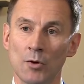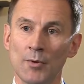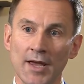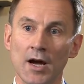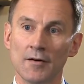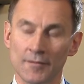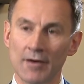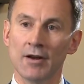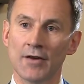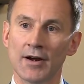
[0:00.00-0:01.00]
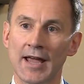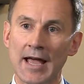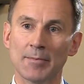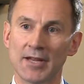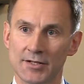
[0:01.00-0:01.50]
we are very, very
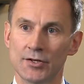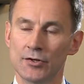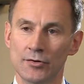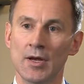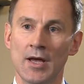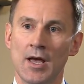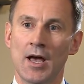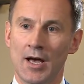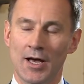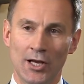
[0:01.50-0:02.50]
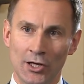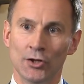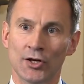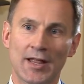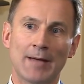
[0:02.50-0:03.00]
happy to
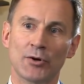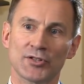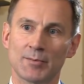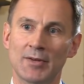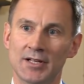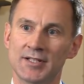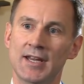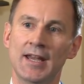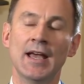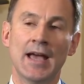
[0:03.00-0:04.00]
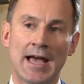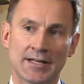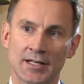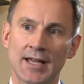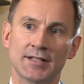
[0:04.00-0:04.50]
look at that possibility
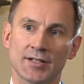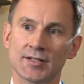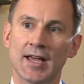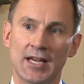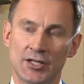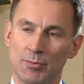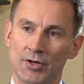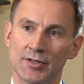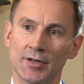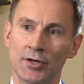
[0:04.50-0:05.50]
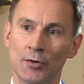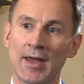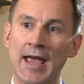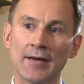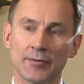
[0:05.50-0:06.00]
at a later stage. But, you
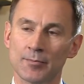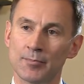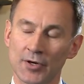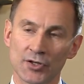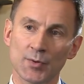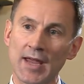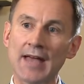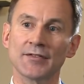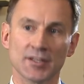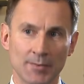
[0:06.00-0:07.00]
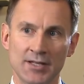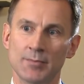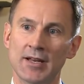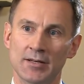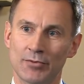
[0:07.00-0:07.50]
know, because we have some
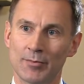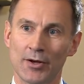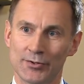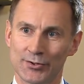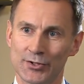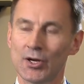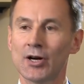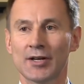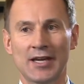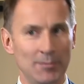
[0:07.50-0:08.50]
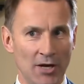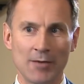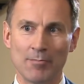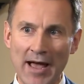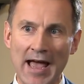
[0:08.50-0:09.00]
independent proposals. You can't keep
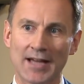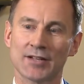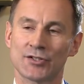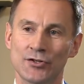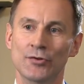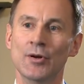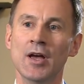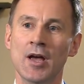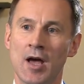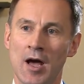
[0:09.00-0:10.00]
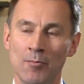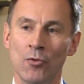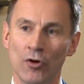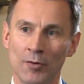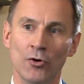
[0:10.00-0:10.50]
going back to
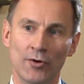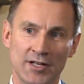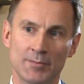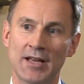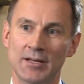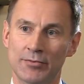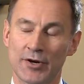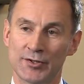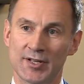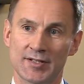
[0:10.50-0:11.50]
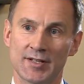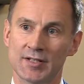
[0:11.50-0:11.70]
more and more independent processes.